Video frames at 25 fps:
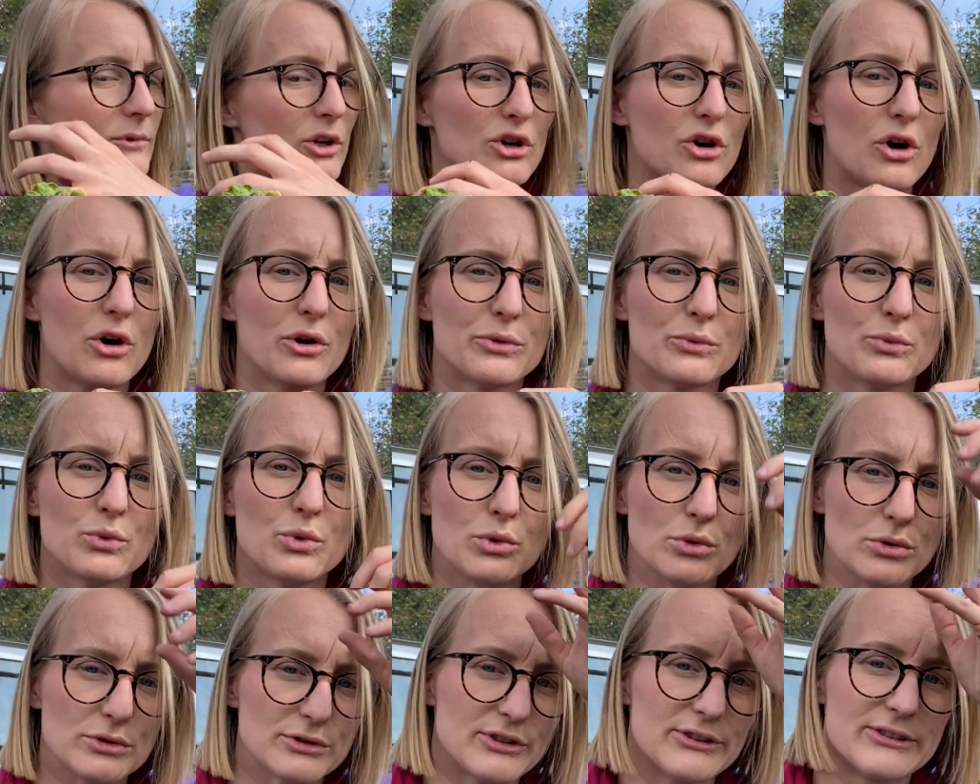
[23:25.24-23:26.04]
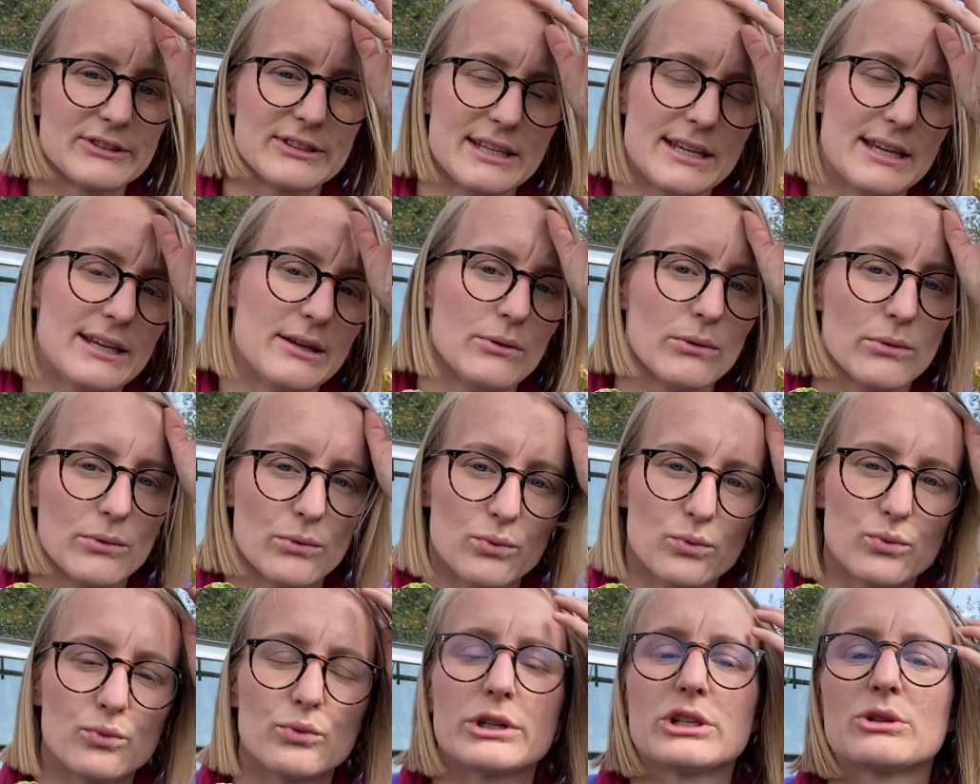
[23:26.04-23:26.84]
cotton wool to see
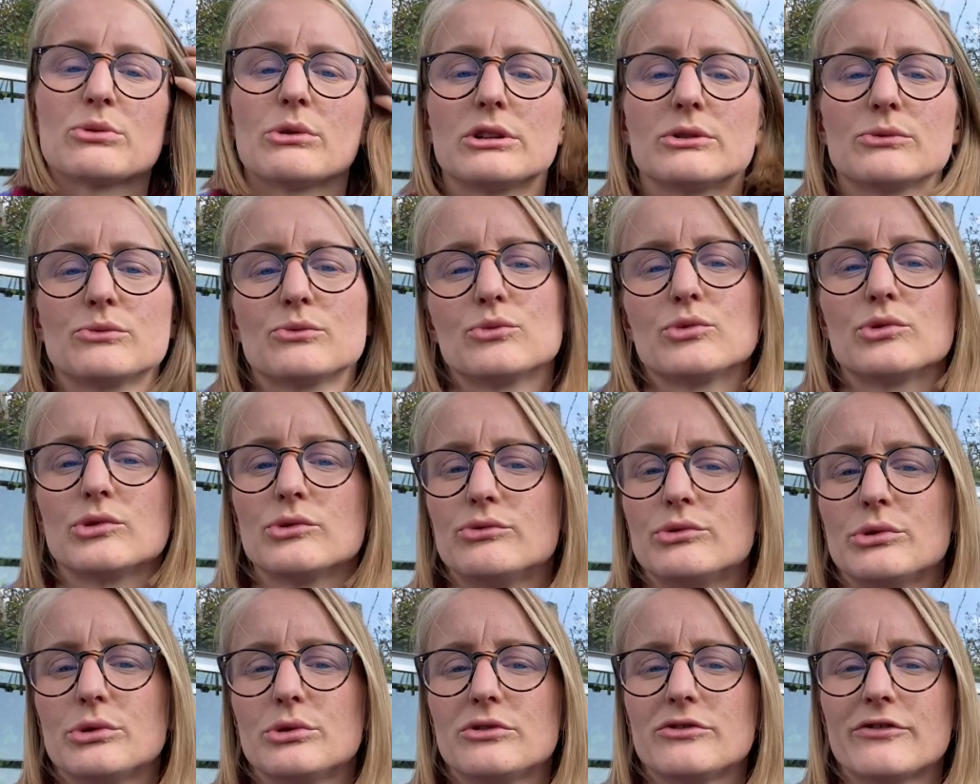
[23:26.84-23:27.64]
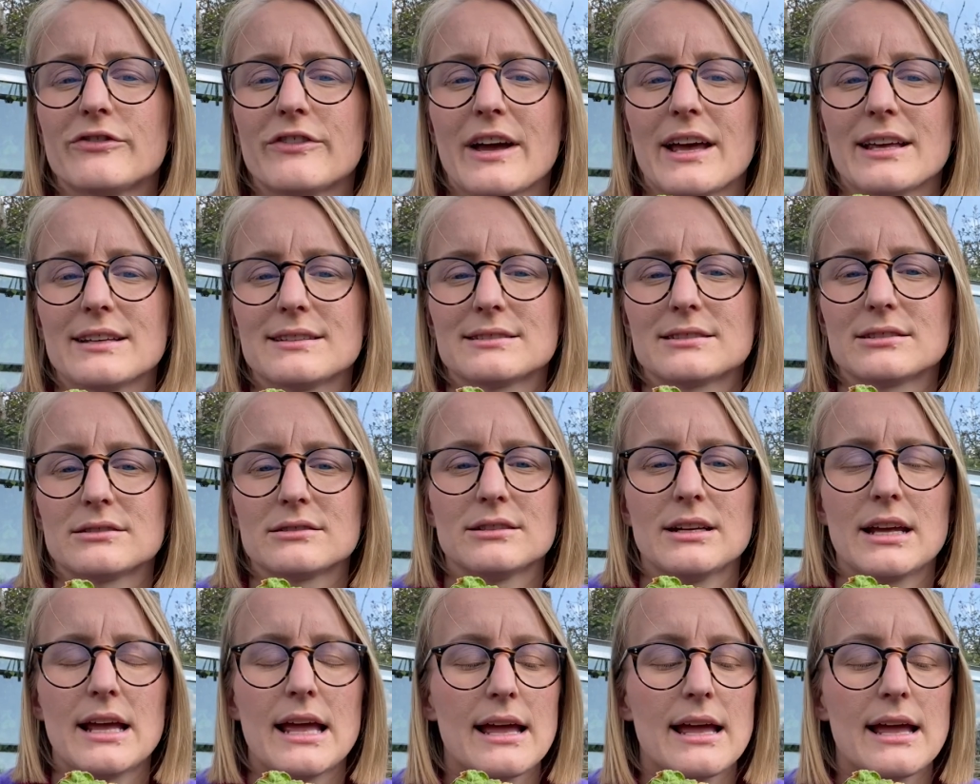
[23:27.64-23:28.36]
which one would root faster,